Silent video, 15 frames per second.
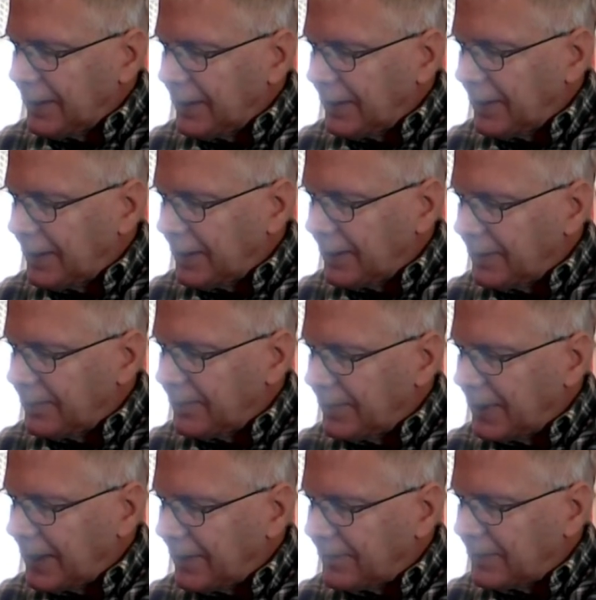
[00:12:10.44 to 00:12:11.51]
And we
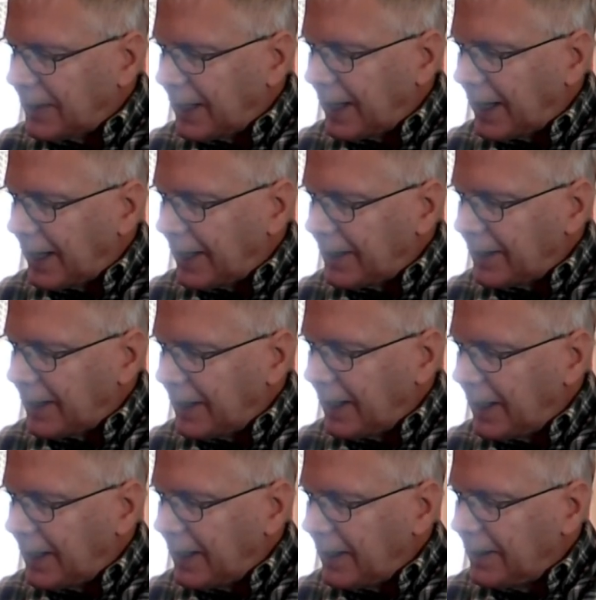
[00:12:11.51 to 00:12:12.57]
have to add
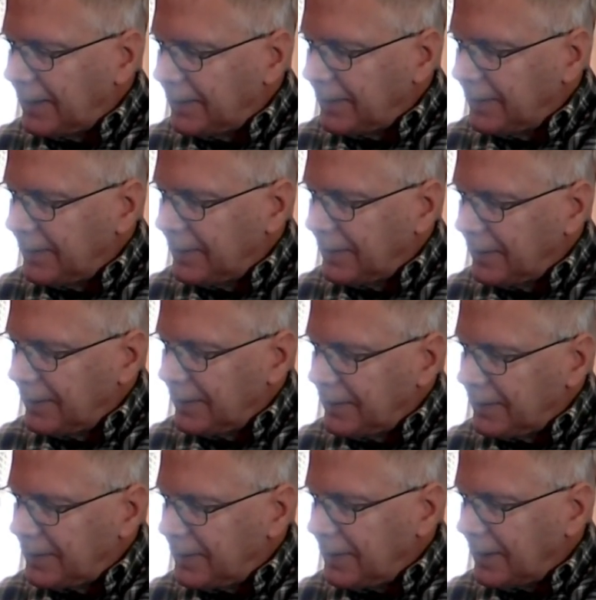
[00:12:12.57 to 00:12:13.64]
a
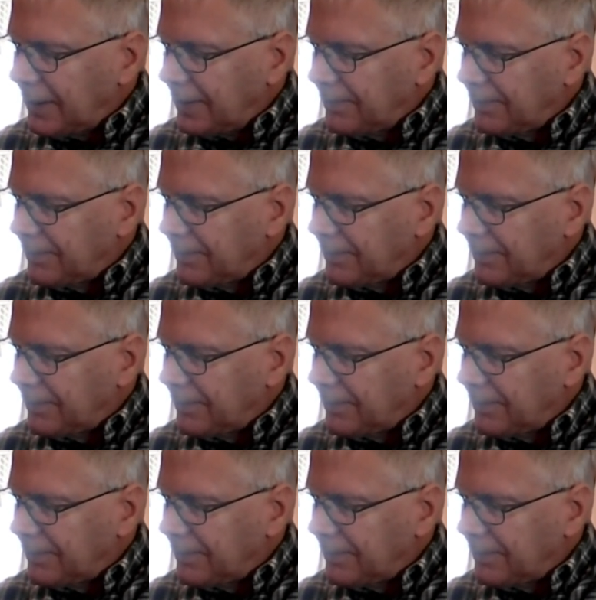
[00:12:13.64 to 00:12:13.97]
t.